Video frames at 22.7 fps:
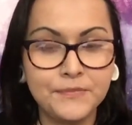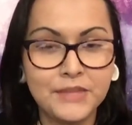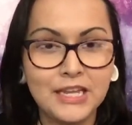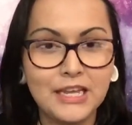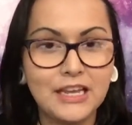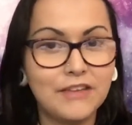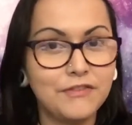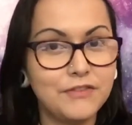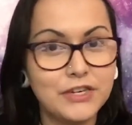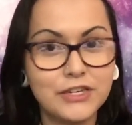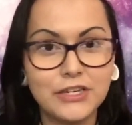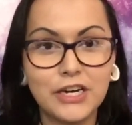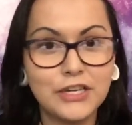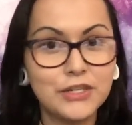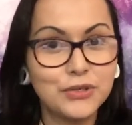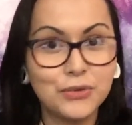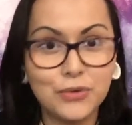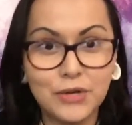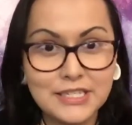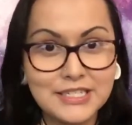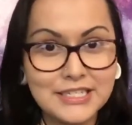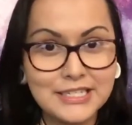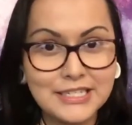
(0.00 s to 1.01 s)
If you're not
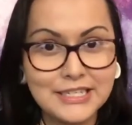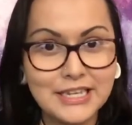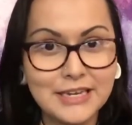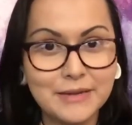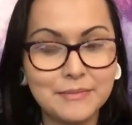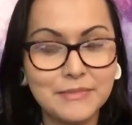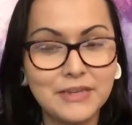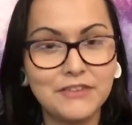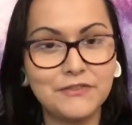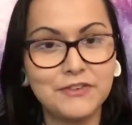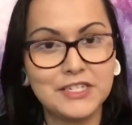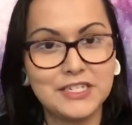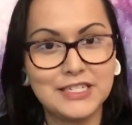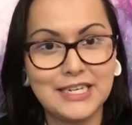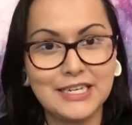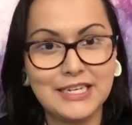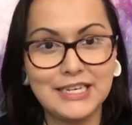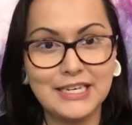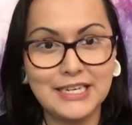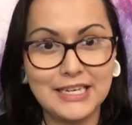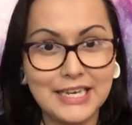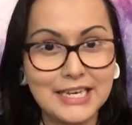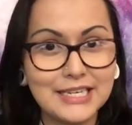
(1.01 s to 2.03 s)
trusting them, if you're
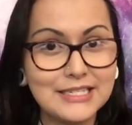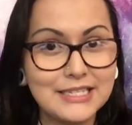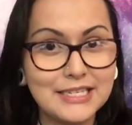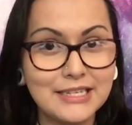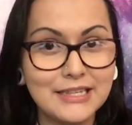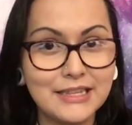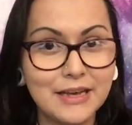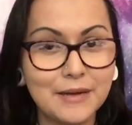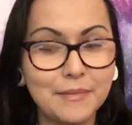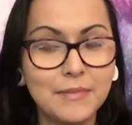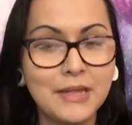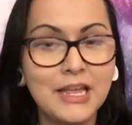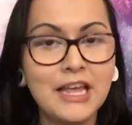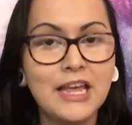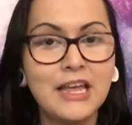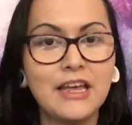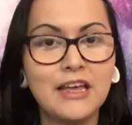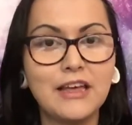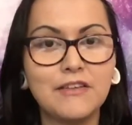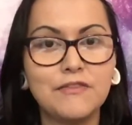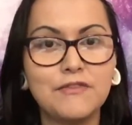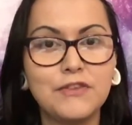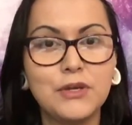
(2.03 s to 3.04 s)
second guessing them,
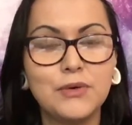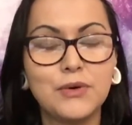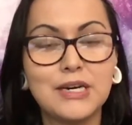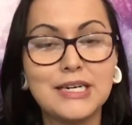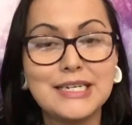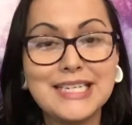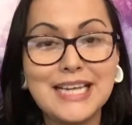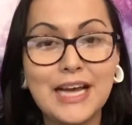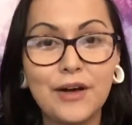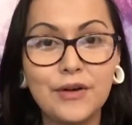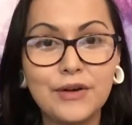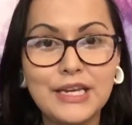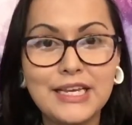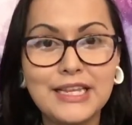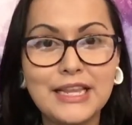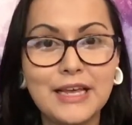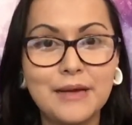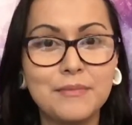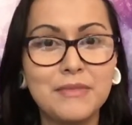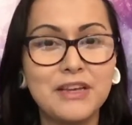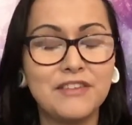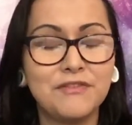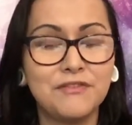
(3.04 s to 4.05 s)
if you are doubting
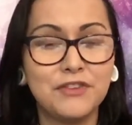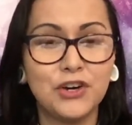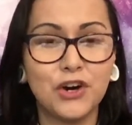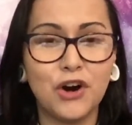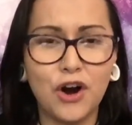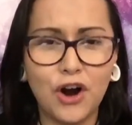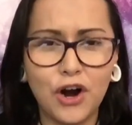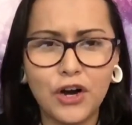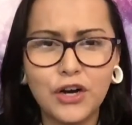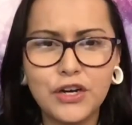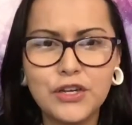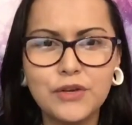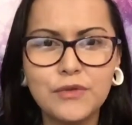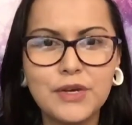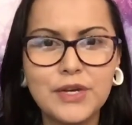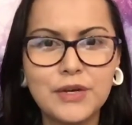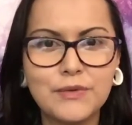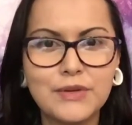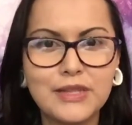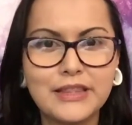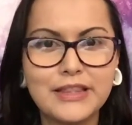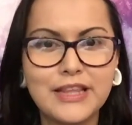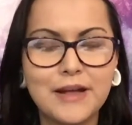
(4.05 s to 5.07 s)
them, if you're arguing
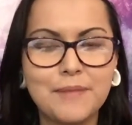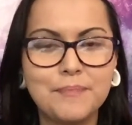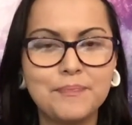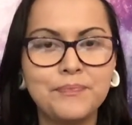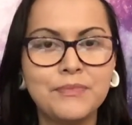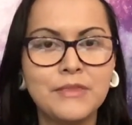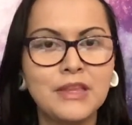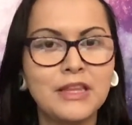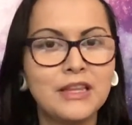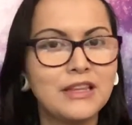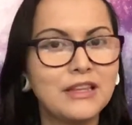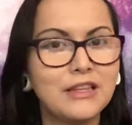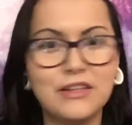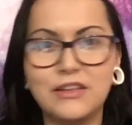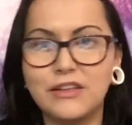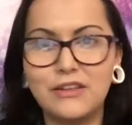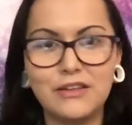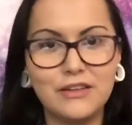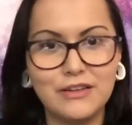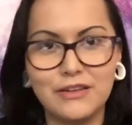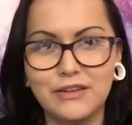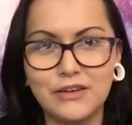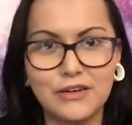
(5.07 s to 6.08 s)
with them,
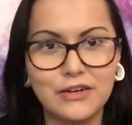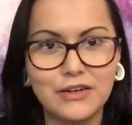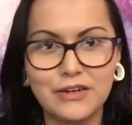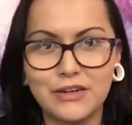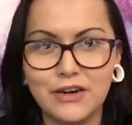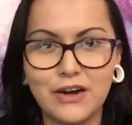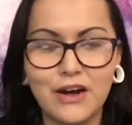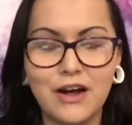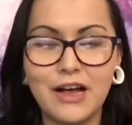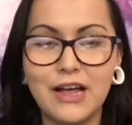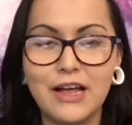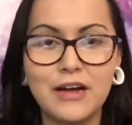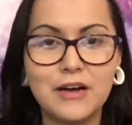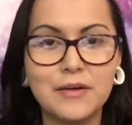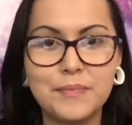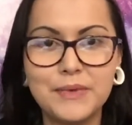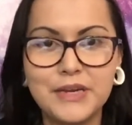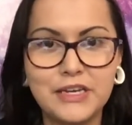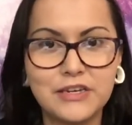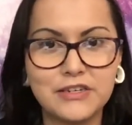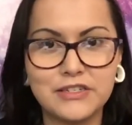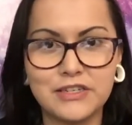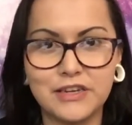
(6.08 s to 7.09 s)
you're not
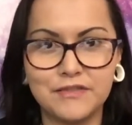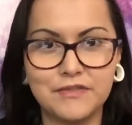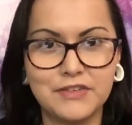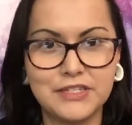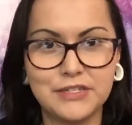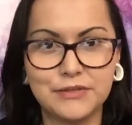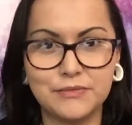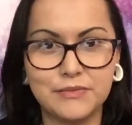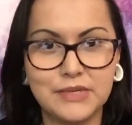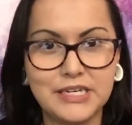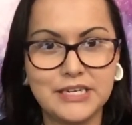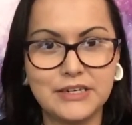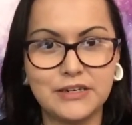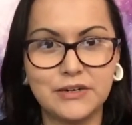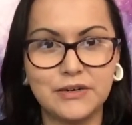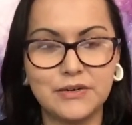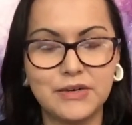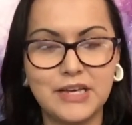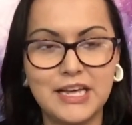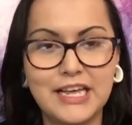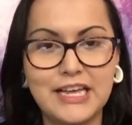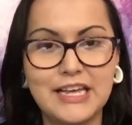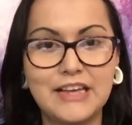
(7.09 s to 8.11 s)
helping yourself as a reader,
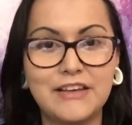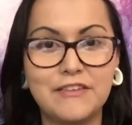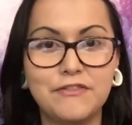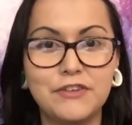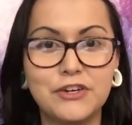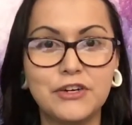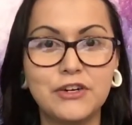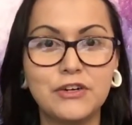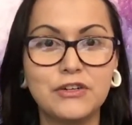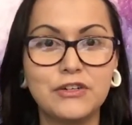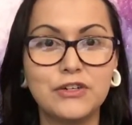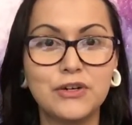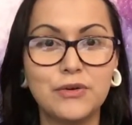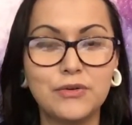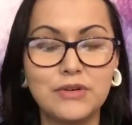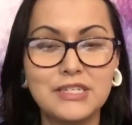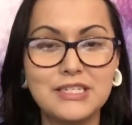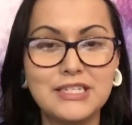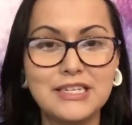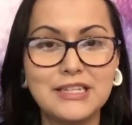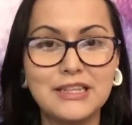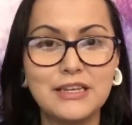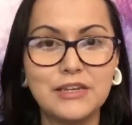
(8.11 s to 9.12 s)
okay? If you're
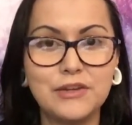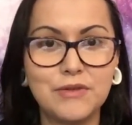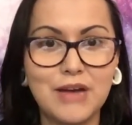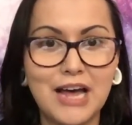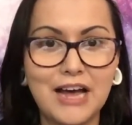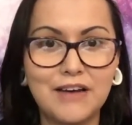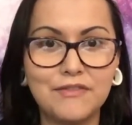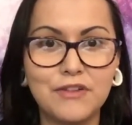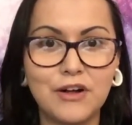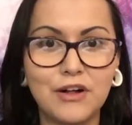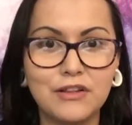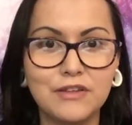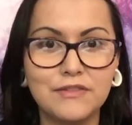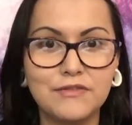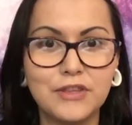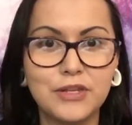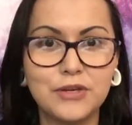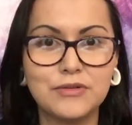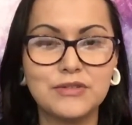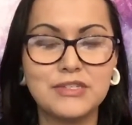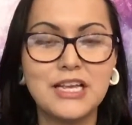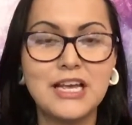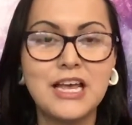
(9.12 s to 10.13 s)
noticing that you have all of
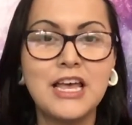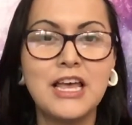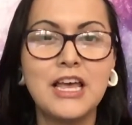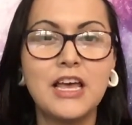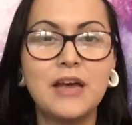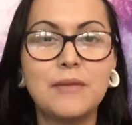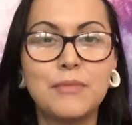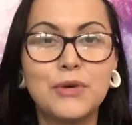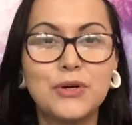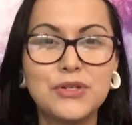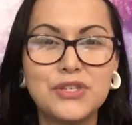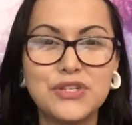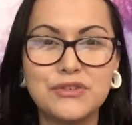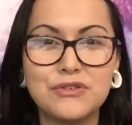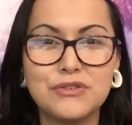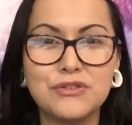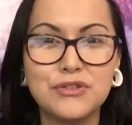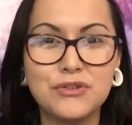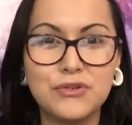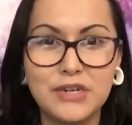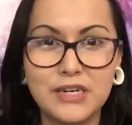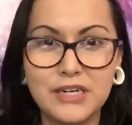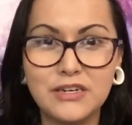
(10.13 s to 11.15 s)
those emotional
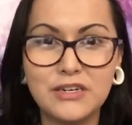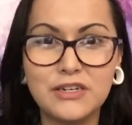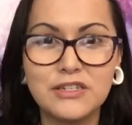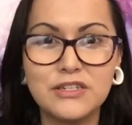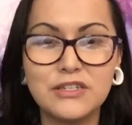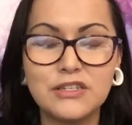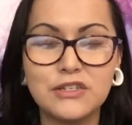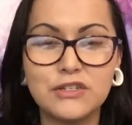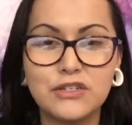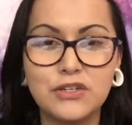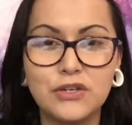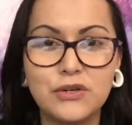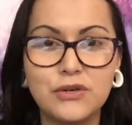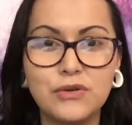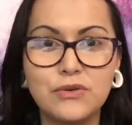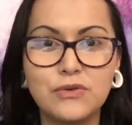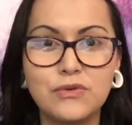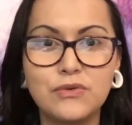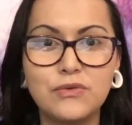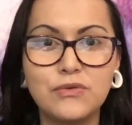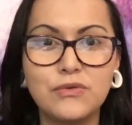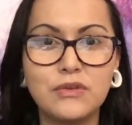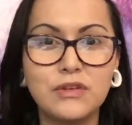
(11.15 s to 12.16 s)
triggers
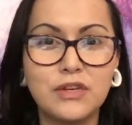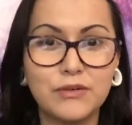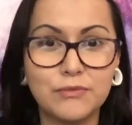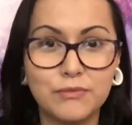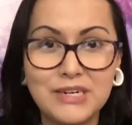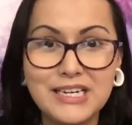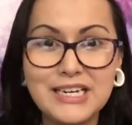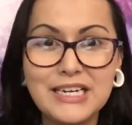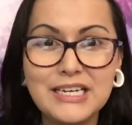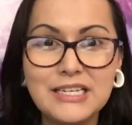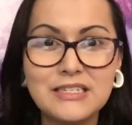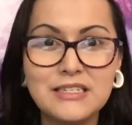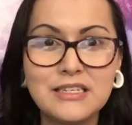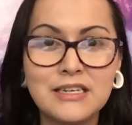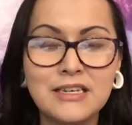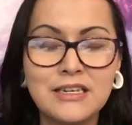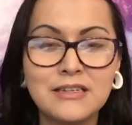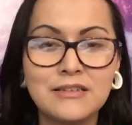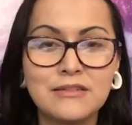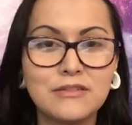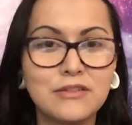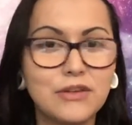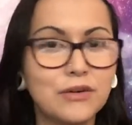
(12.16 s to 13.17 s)
to readings,
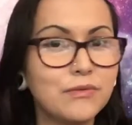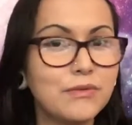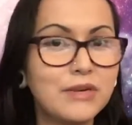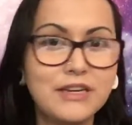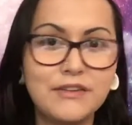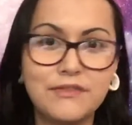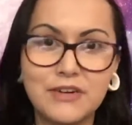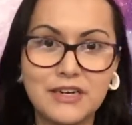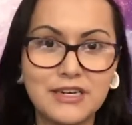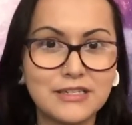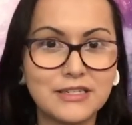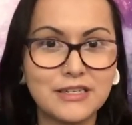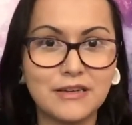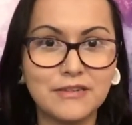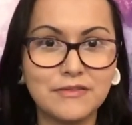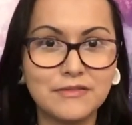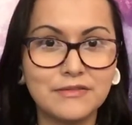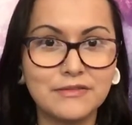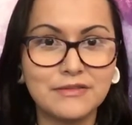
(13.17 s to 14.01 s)
don't read for yourself.